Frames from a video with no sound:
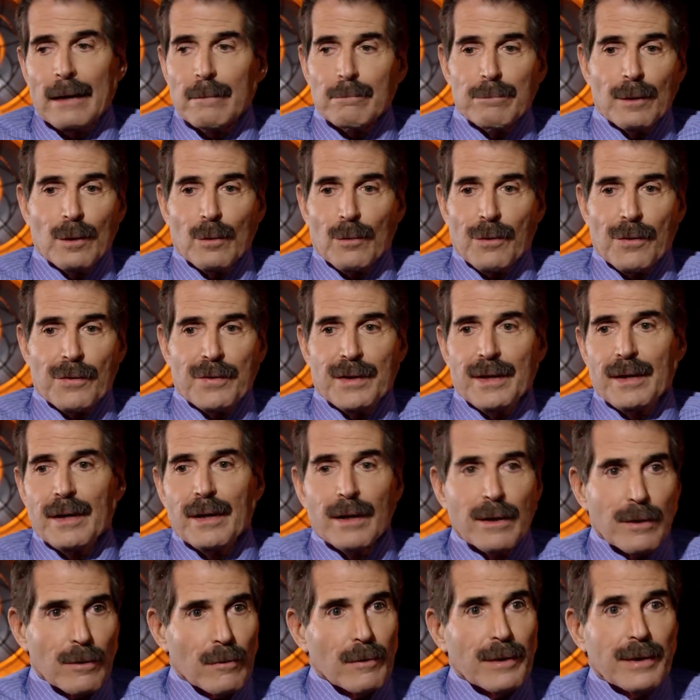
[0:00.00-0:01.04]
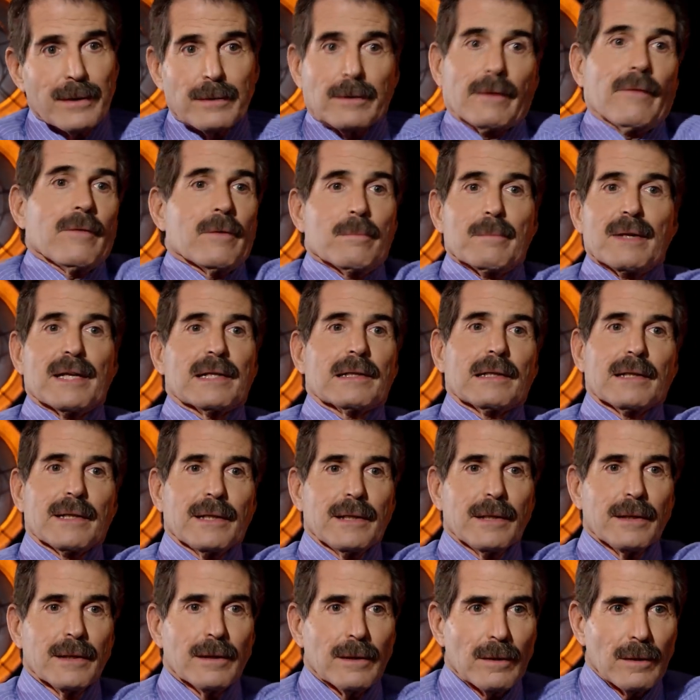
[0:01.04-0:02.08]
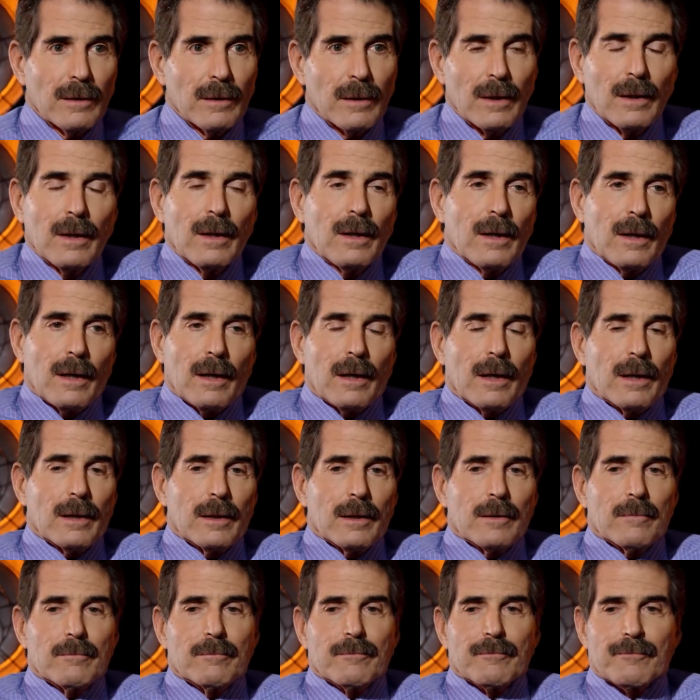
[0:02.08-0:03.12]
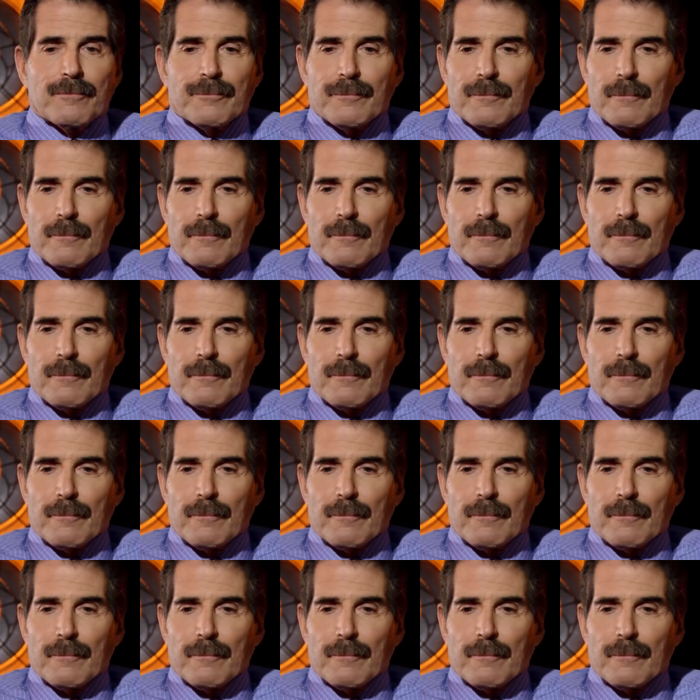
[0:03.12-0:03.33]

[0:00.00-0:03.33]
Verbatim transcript: both the ignorant and the mentally ill. Um,